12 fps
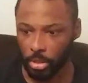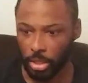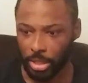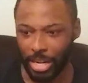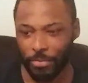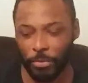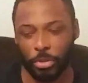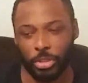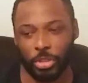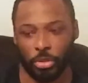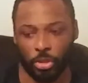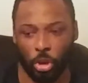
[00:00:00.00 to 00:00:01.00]

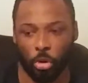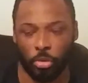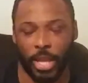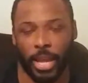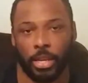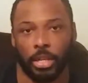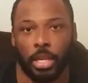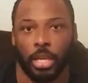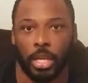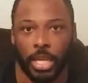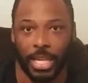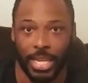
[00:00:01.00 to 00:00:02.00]
that
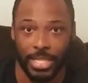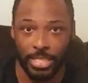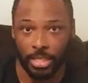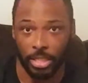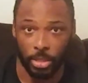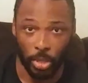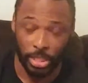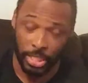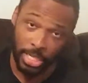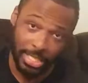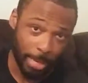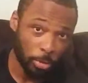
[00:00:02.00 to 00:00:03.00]
insulin, like
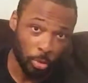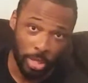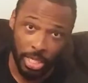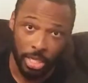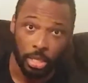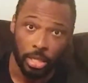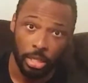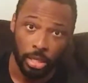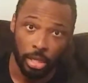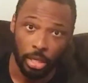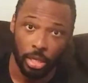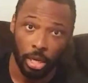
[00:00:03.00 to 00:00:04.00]
anytime you eat
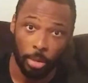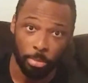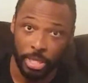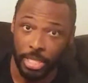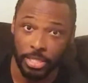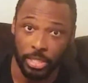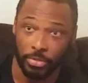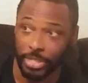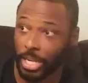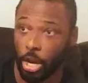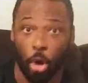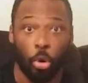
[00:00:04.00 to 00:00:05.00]
a piece of, say,
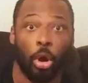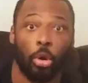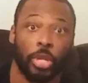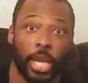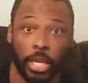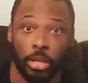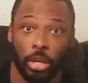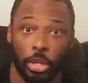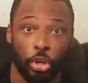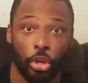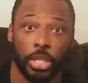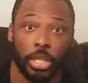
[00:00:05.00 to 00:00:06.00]
a ho-ho cake, a
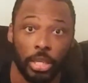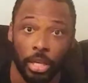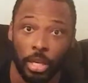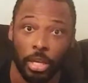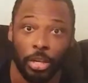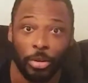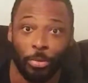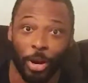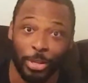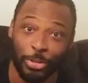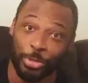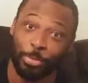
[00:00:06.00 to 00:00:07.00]
cookie, right,
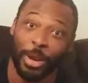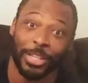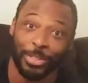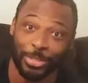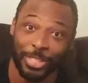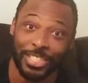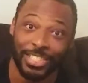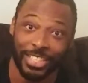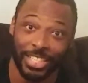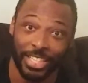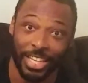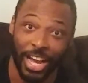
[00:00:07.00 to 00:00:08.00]
you spike those
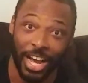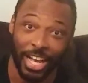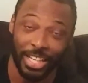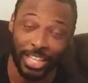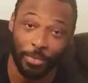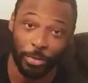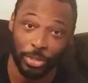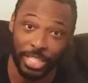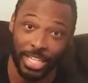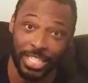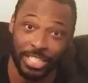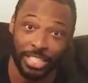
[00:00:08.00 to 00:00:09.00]
insulin levels, the
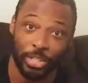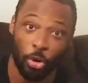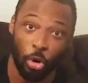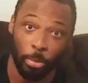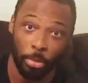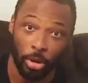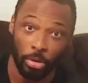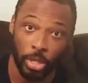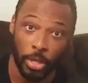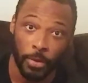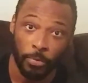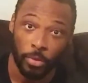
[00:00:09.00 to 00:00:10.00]
insulin hormone.
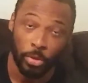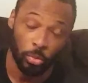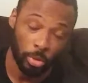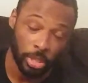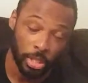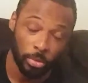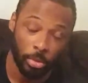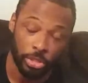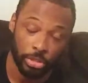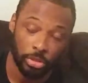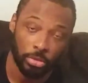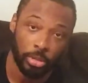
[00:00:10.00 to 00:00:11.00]
Really what you're
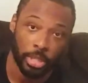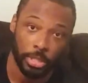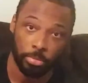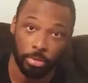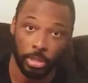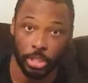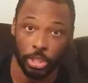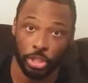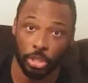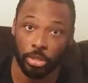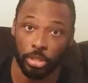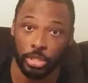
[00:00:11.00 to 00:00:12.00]
doing is putting
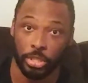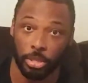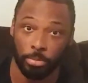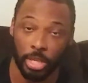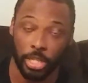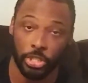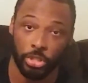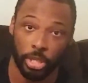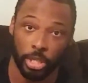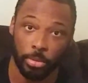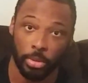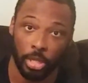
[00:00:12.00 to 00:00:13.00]
sugar into the
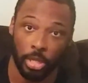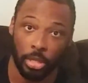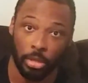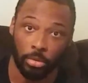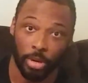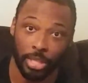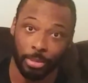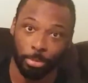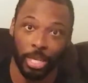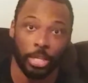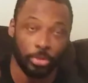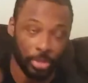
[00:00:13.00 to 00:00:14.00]
bloodstream, right? The
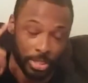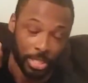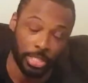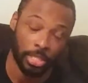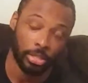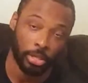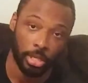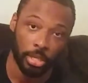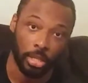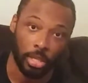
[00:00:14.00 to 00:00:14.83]
pancreas gets alerted.